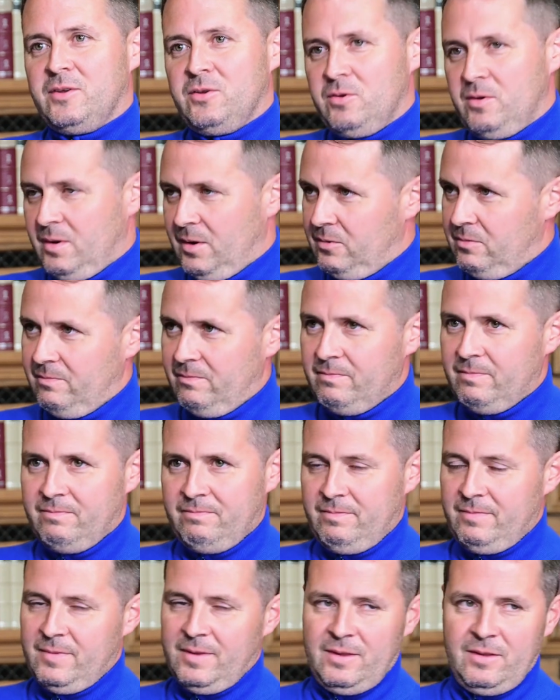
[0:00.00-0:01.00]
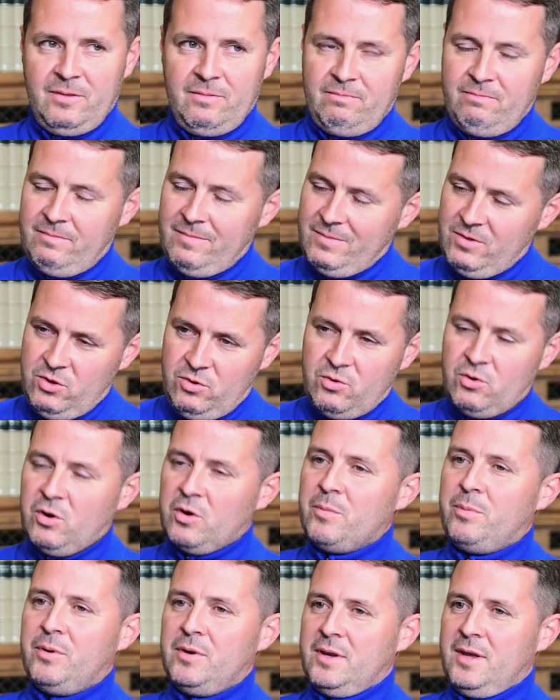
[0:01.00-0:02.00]
You know, you've got
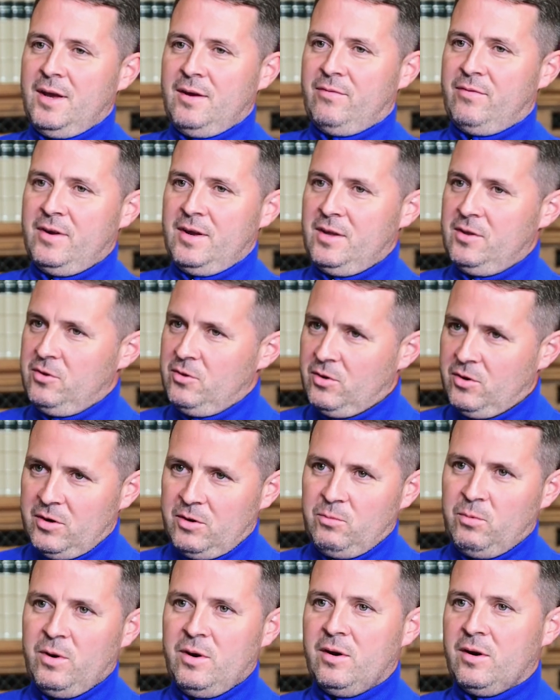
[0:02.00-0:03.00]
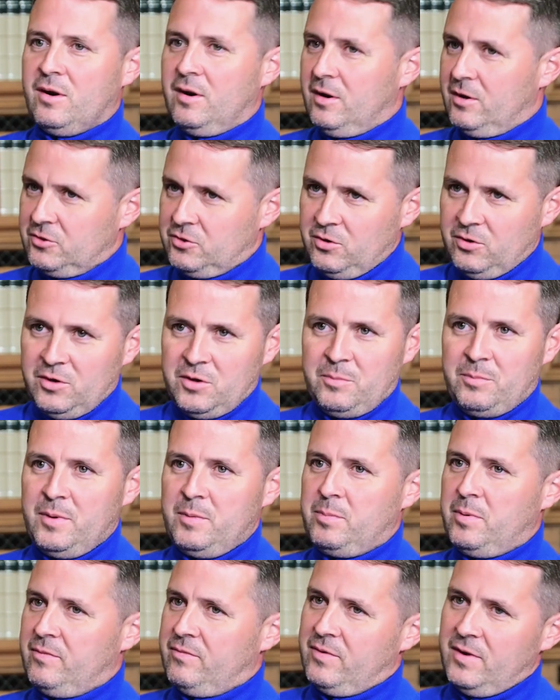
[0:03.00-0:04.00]
to put the effort in, you've got to work hard, you've got to be
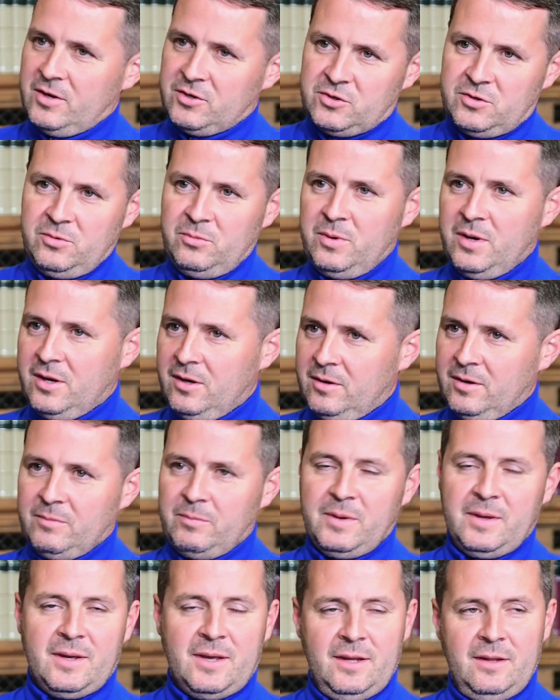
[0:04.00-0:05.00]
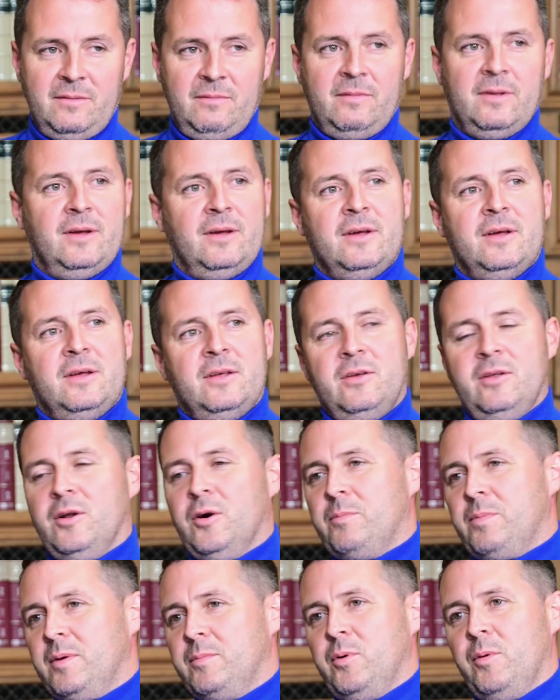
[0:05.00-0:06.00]
professional. We can't be getting, you know,
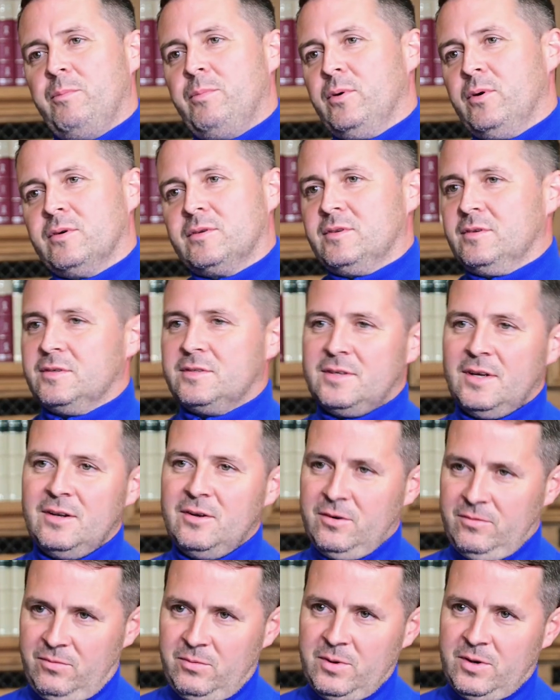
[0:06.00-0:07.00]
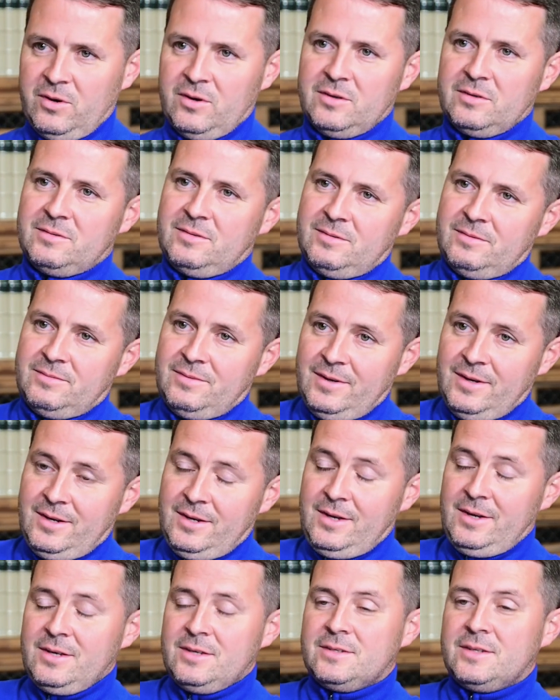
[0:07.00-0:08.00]
people booked and sent off. We've got to
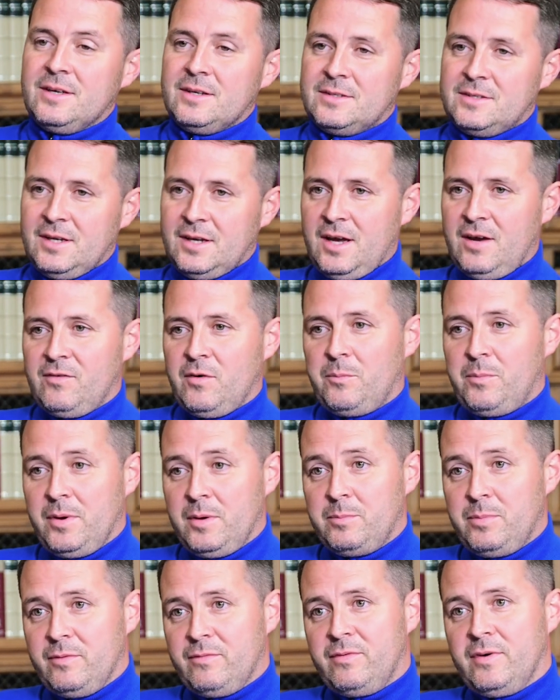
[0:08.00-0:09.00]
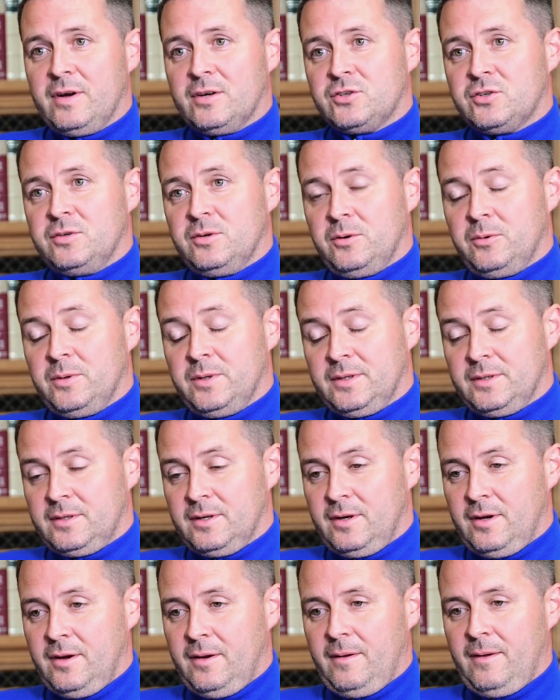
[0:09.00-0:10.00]
stick together, be professional, and,
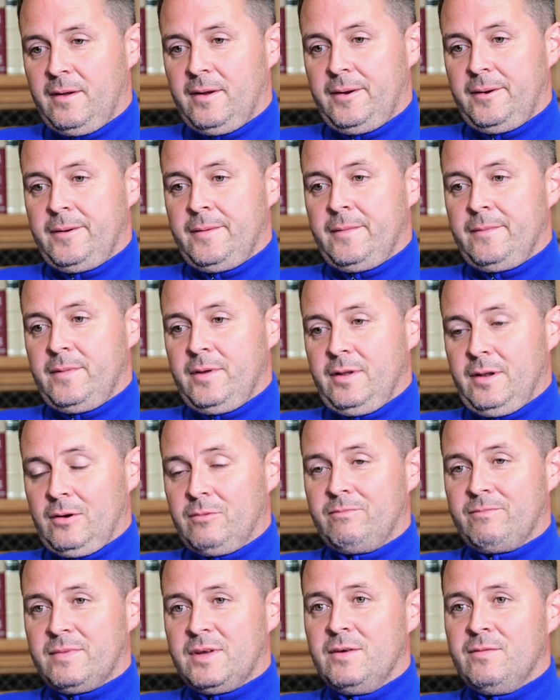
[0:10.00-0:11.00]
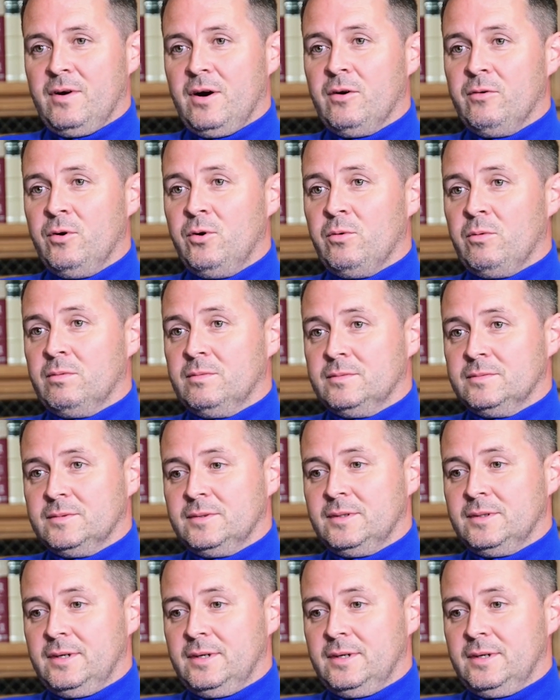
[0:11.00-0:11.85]
you know, give it our all.